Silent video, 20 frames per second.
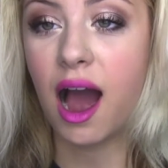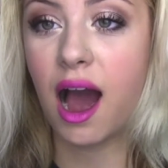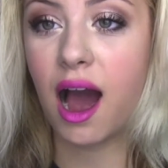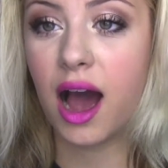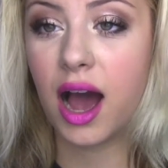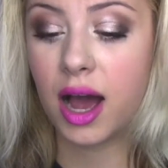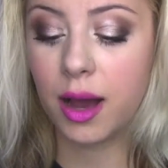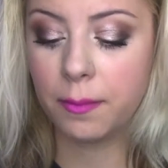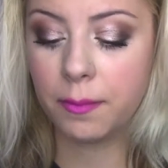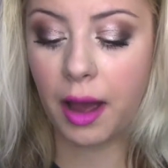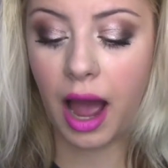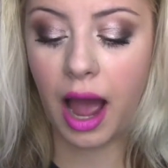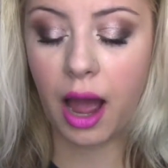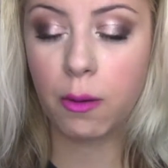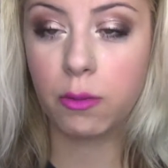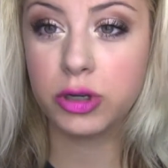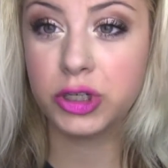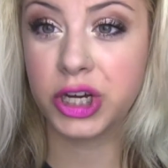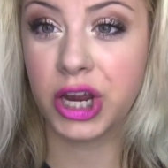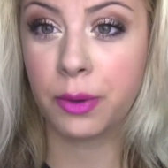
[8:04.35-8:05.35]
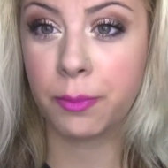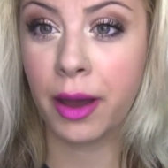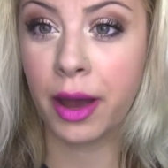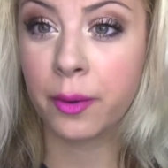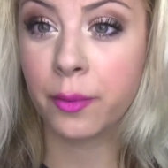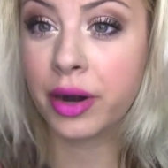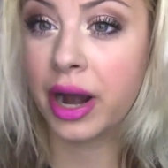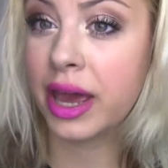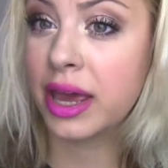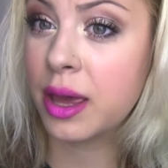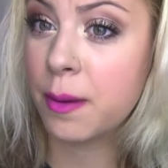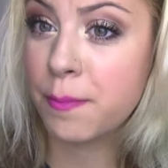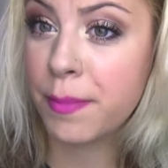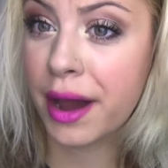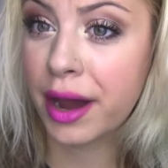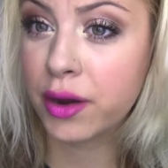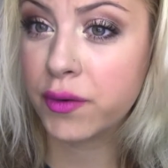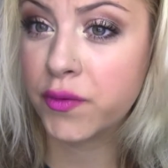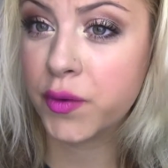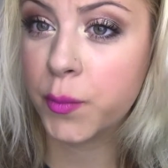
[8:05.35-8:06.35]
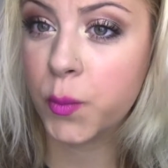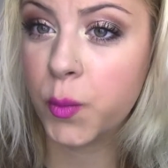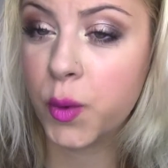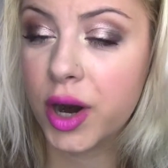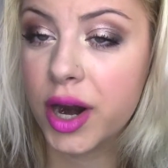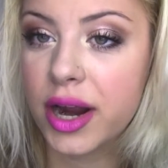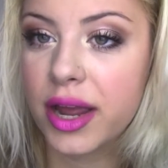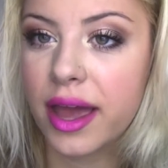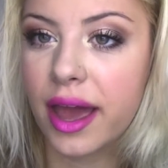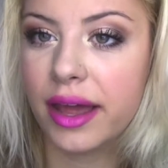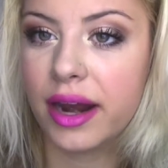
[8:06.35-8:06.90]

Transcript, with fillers: I will check back when I get back from work,